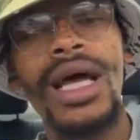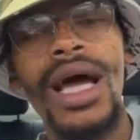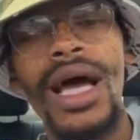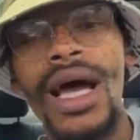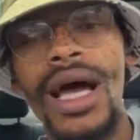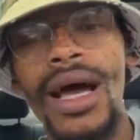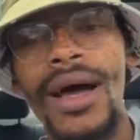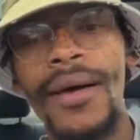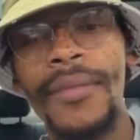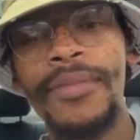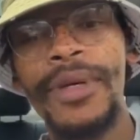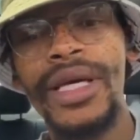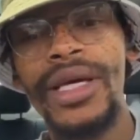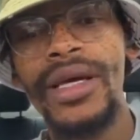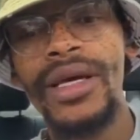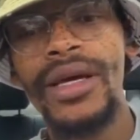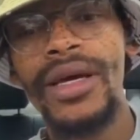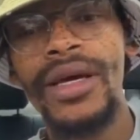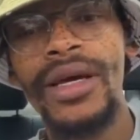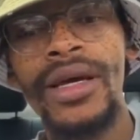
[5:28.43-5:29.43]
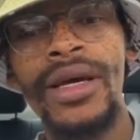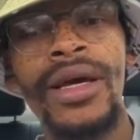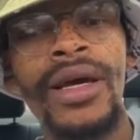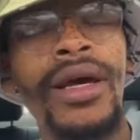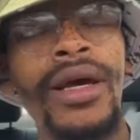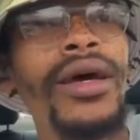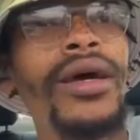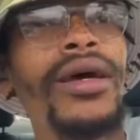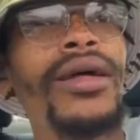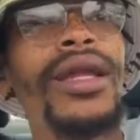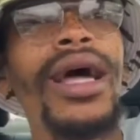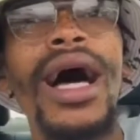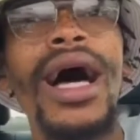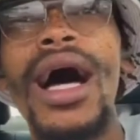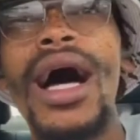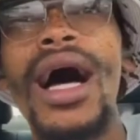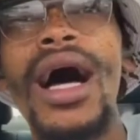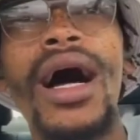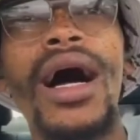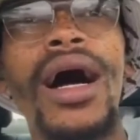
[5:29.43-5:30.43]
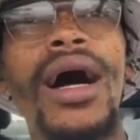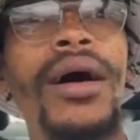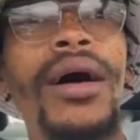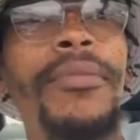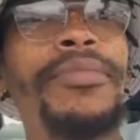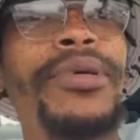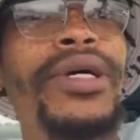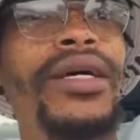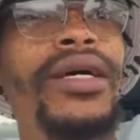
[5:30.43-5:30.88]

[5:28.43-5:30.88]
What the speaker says: Nah, B. Nah,